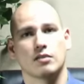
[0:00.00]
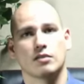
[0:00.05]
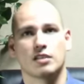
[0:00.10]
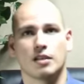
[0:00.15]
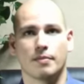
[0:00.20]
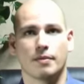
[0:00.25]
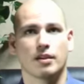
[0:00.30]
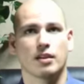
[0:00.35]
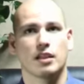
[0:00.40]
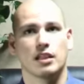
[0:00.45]

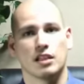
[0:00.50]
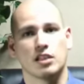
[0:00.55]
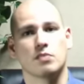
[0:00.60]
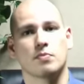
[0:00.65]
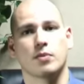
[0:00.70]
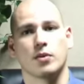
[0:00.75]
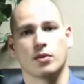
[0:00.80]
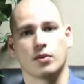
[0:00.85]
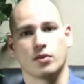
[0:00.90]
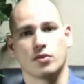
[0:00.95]
typically
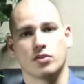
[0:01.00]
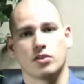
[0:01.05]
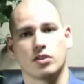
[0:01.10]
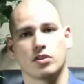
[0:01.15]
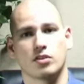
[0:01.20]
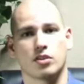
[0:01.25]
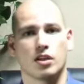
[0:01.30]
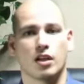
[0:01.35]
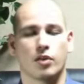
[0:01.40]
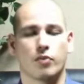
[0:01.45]
list brokers.
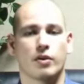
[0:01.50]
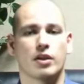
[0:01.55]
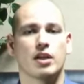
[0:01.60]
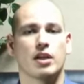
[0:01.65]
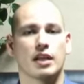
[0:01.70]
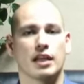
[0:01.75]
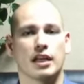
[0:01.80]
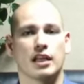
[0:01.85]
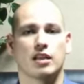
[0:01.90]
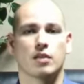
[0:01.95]
There's another way you
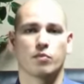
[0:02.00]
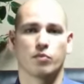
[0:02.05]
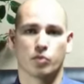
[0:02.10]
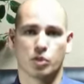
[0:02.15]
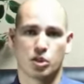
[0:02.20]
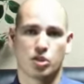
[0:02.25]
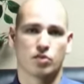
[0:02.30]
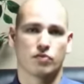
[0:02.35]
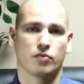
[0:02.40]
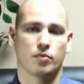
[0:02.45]
can get them,
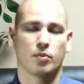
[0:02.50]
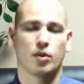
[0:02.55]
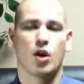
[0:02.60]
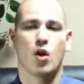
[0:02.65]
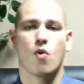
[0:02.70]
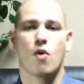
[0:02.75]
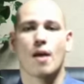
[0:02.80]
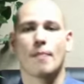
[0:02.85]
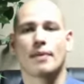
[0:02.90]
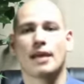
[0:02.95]
which is from
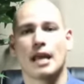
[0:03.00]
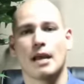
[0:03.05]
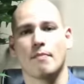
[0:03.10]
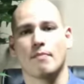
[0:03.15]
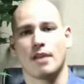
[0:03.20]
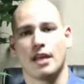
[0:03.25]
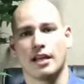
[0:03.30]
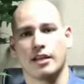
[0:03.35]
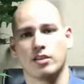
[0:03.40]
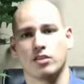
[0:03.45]
co-op
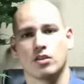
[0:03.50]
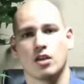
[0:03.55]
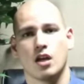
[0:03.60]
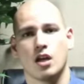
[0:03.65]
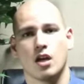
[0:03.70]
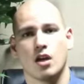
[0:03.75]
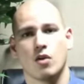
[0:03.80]
campaigns,